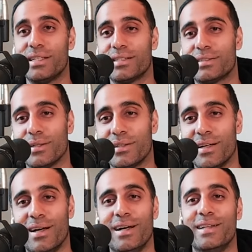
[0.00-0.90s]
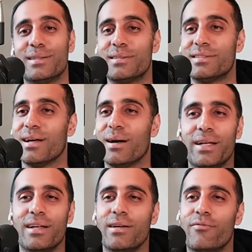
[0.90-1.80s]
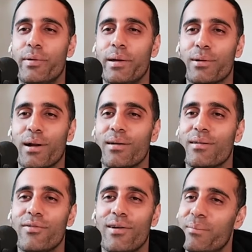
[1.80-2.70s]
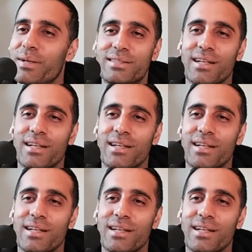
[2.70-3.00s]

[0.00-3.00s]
this on this is, I mean, if people don't, I mean, it's